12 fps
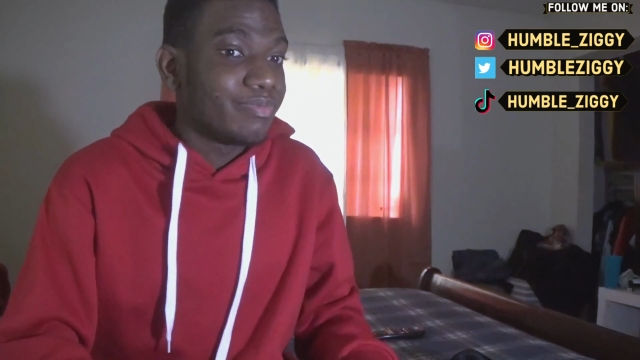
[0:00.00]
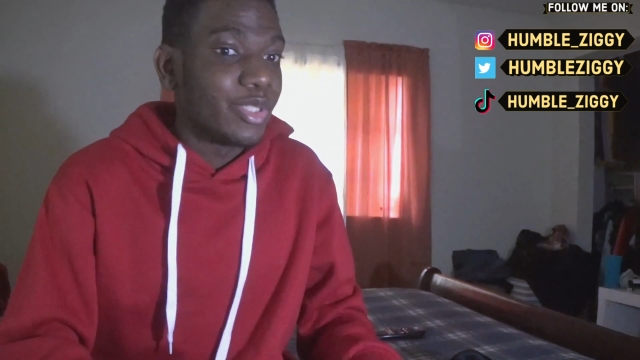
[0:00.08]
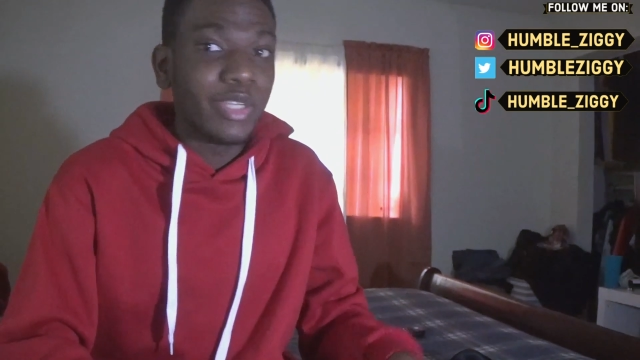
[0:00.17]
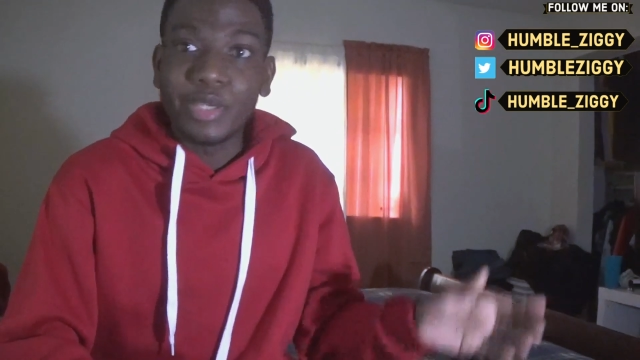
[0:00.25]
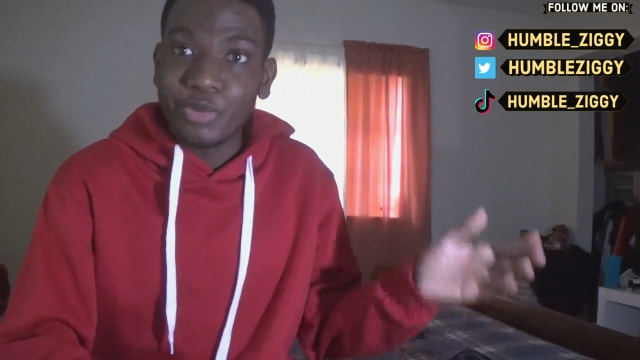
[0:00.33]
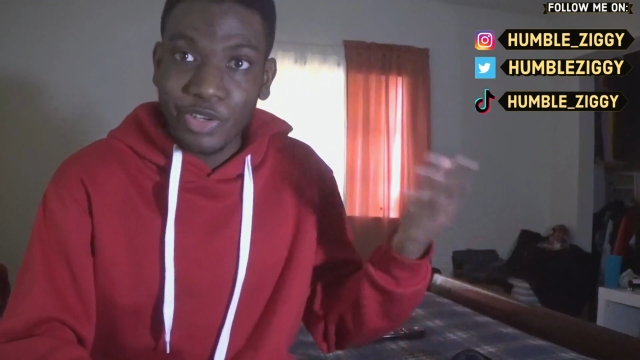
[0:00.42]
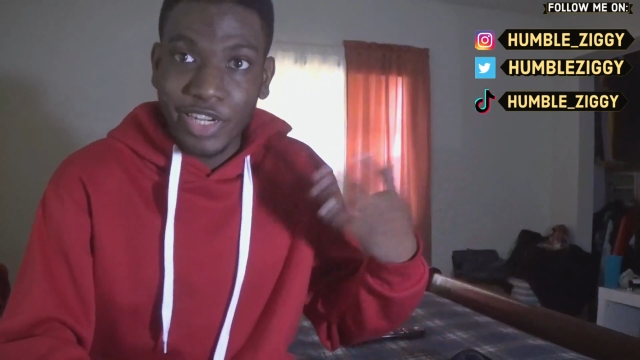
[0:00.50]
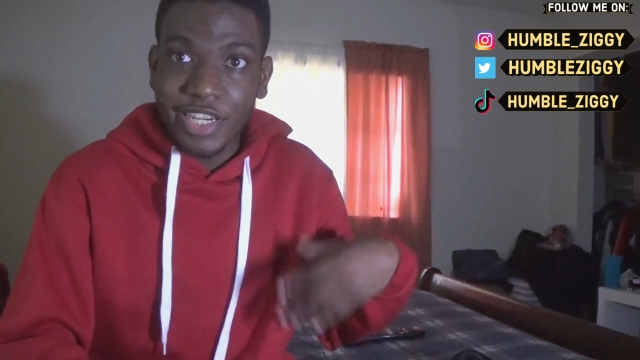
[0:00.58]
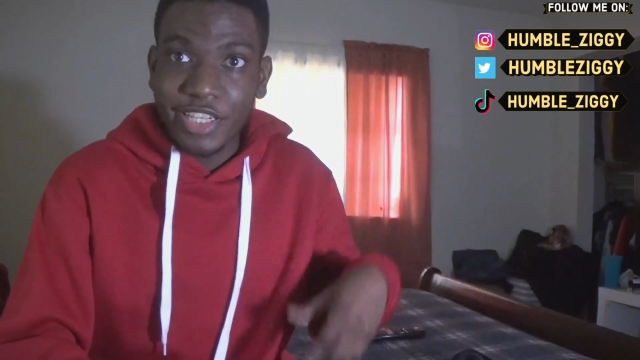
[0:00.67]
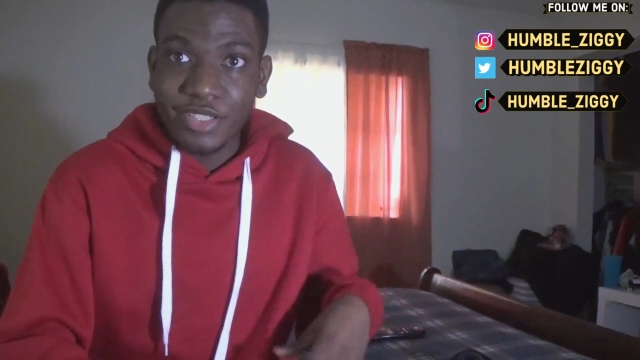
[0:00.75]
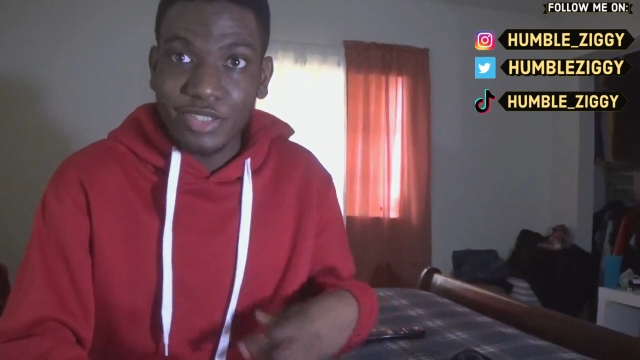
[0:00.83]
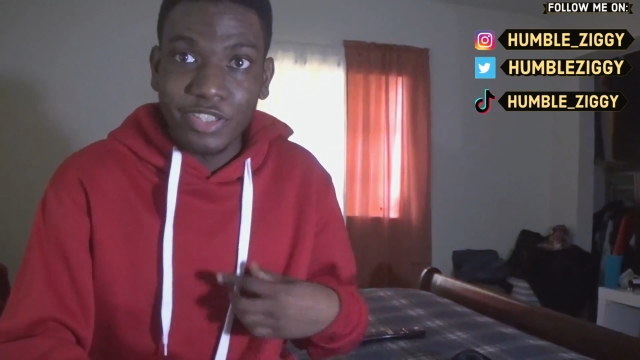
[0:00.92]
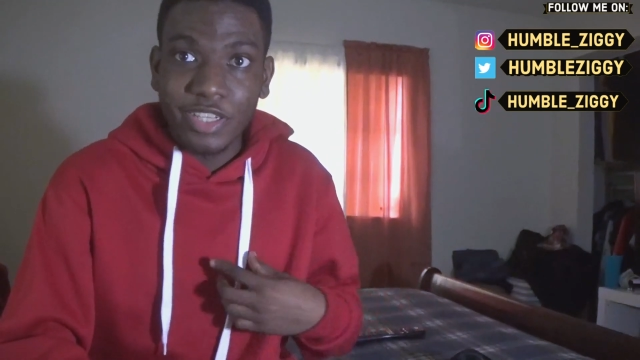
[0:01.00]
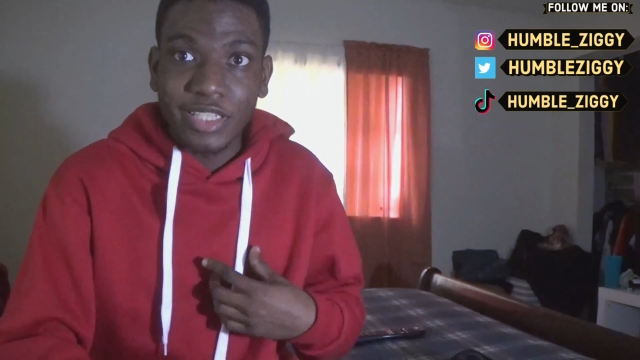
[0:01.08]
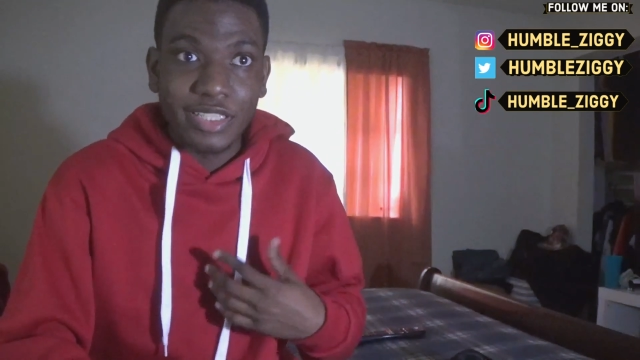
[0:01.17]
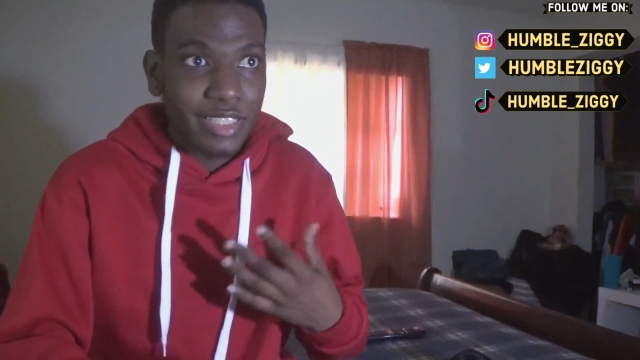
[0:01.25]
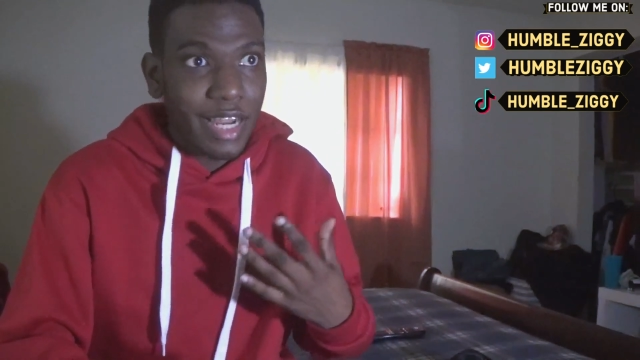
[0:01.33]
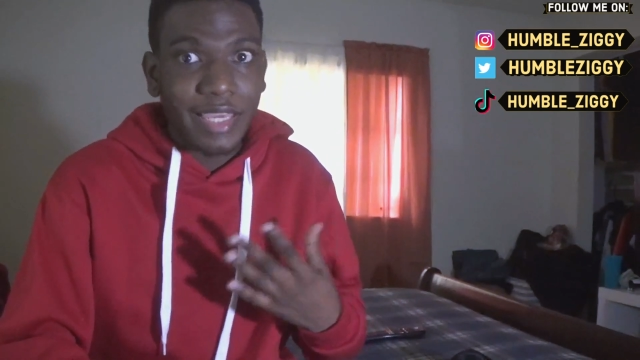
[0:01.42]
you can relate it to it,
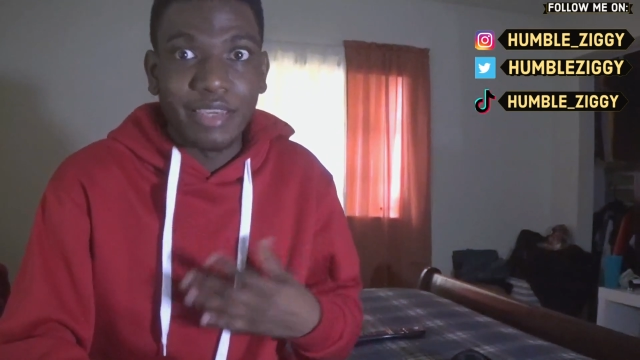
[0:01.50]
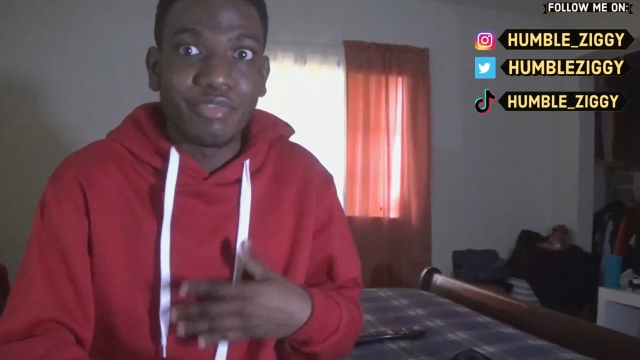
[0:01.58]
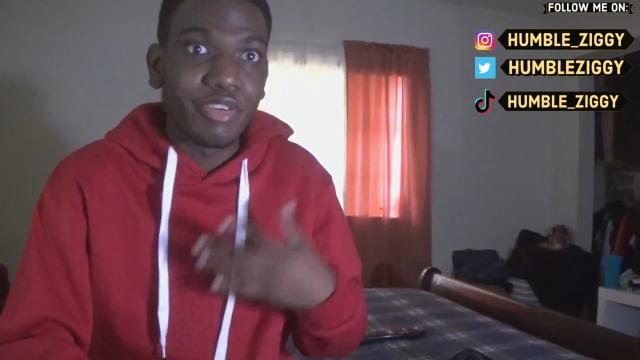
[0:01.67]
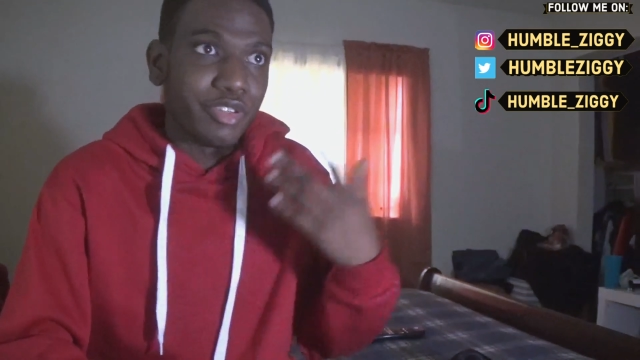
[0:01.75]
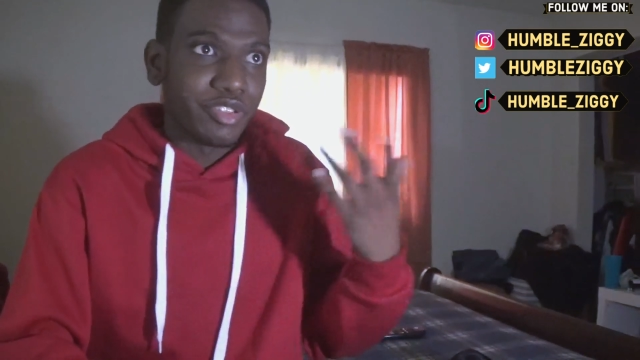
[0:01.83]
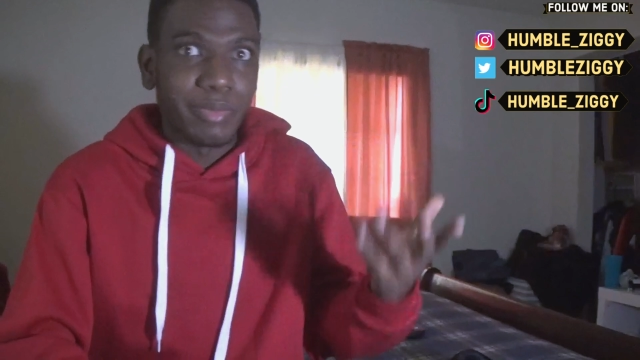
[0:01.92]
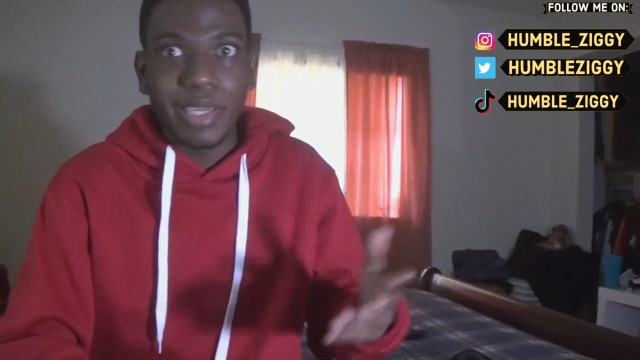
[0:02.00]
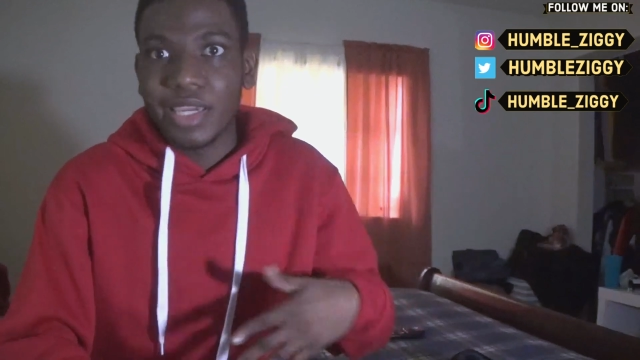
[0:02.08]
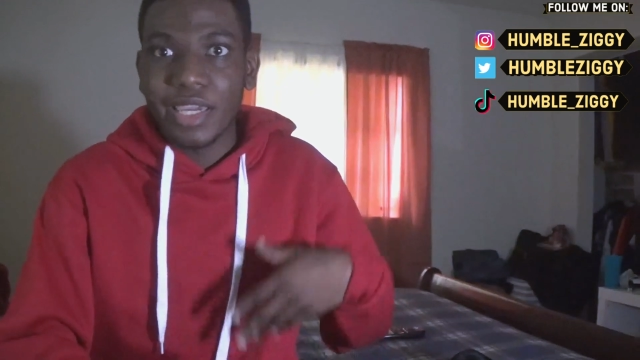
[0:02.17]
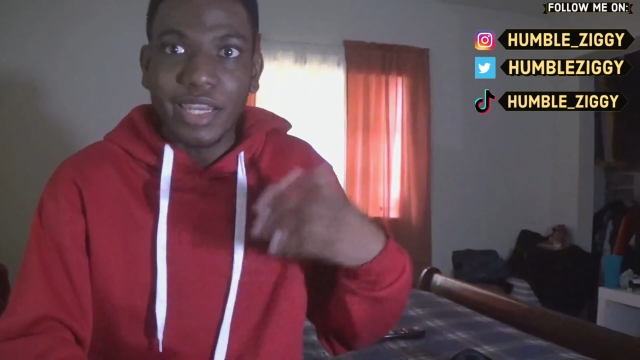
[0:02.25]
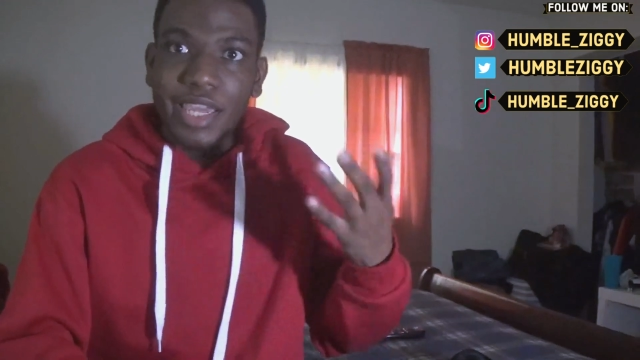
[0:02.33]
cause like if you're Jamaican,